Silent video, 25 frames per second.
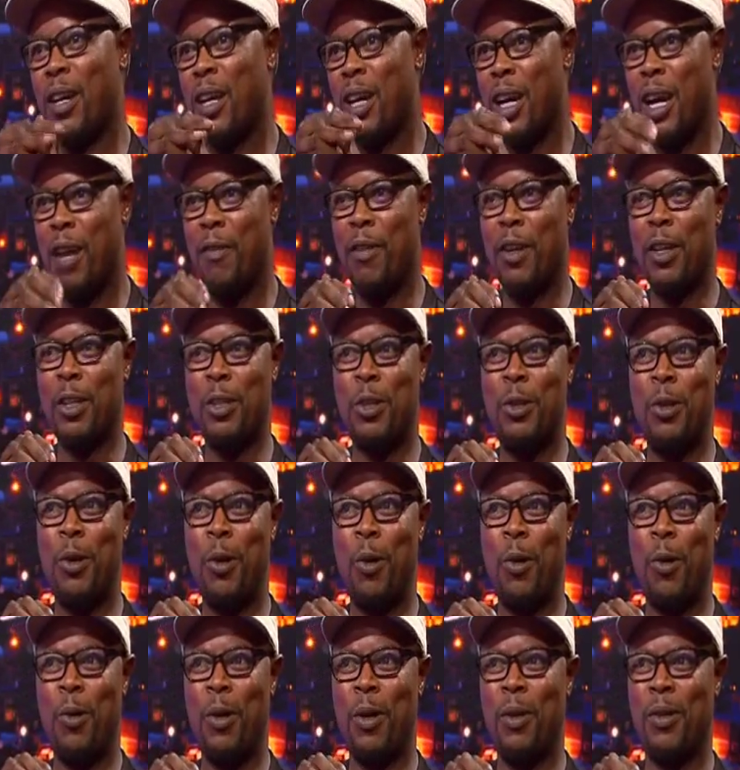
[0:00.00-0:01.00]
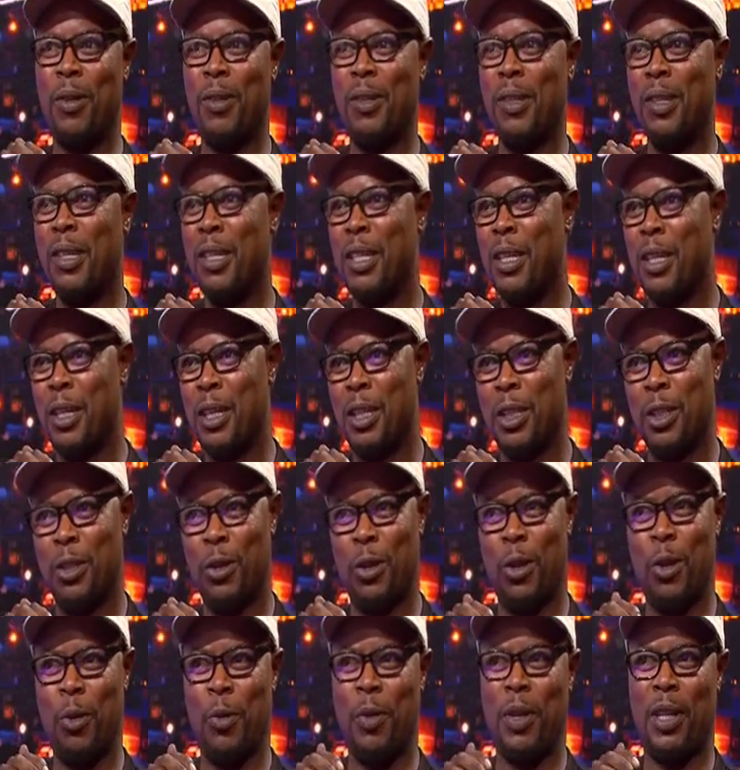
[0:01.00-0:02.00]
having snow
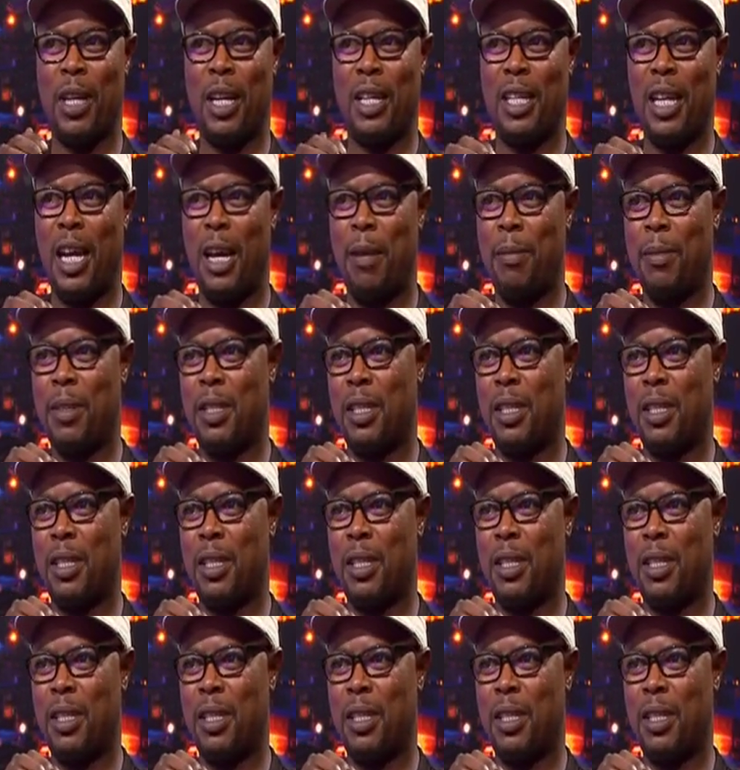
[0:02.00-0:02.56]
during winter times.